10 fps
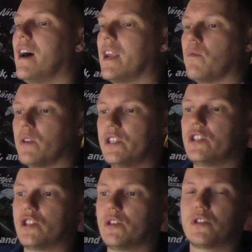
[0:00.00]
and I wanted
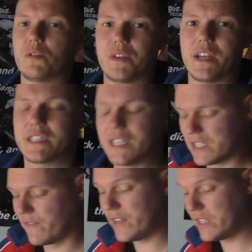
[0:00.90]
to just do something else
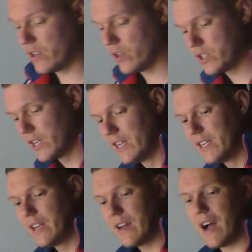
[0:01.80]
it's the videos
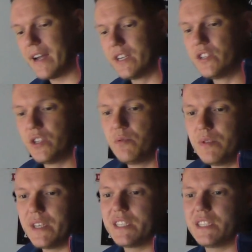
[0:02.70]
I could
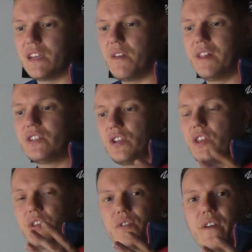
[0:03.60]
do this at
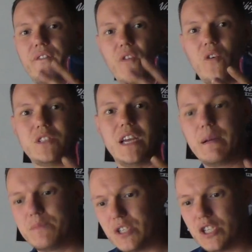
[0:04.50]
literally three or four
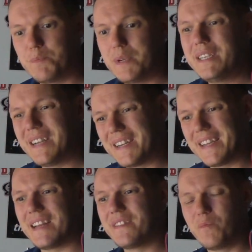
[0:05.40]
times the speed I
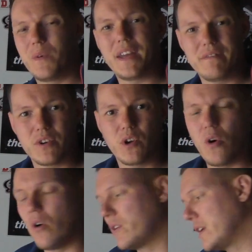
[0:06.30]
can them when I
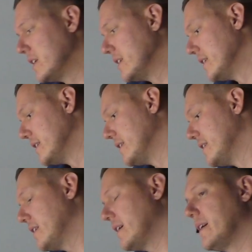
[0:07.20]
record it
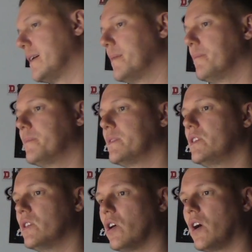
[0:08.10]
um,
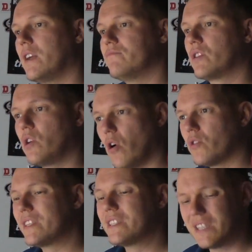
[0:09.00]
you know, and
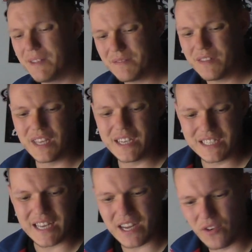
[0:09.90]
recording it,
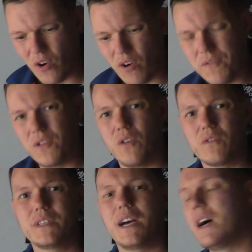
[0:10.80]
things take an awful
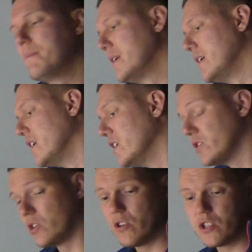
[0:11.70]
long time.
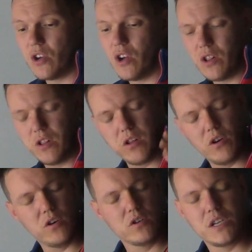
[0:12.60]
There's also a
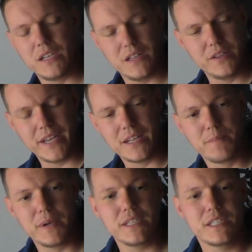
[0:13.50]
load of little
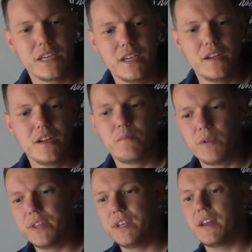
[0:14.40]
niggle bits
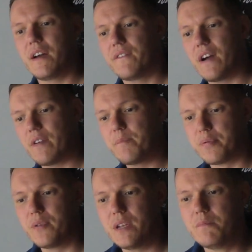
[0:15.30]
with the R5. I've
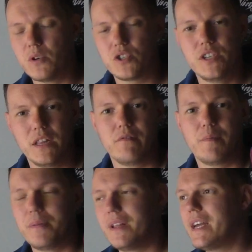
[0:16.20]
pretty much nearly
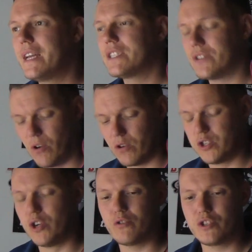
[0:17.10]
replaced or
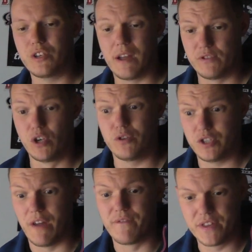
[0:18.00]
touched, I've
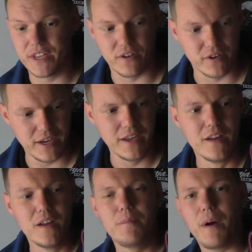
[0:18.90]
touched everything on it,
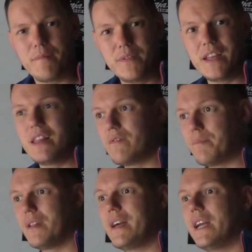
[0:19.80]
but I've nearly
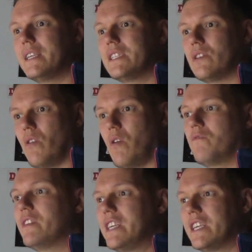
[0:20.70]
replaced
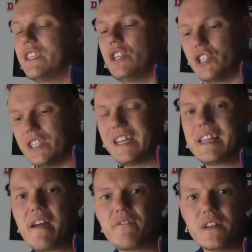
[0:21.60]
or reconditioned
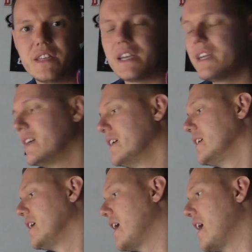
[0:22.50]
nearly everything.
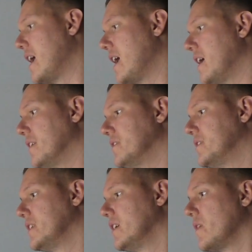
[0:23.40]
And
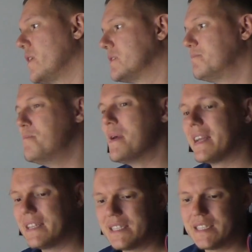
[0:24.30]
there's
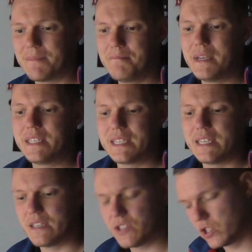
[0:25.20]
bits
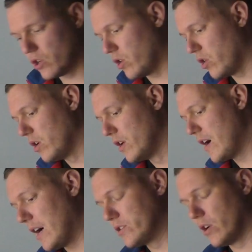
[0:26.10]
missing, so
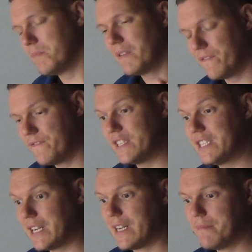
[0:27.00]
I don't mean
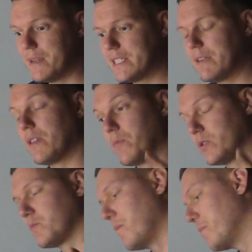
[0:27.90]
physically missing. Well, there
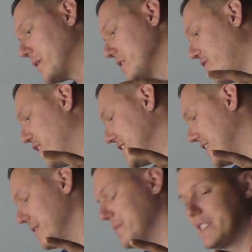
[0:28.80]
was one bit that's
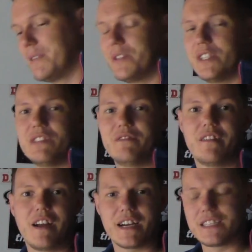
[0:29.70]
physically missing, which is the
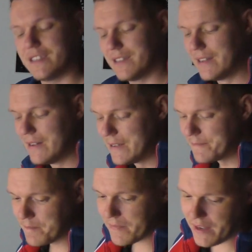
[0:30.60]
rear axle.
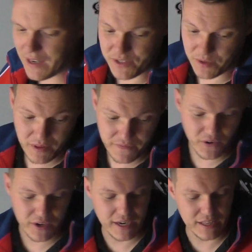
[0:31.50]
I don't know where the
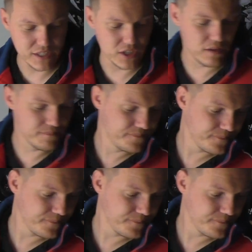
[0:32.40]
fucking hell it's gone.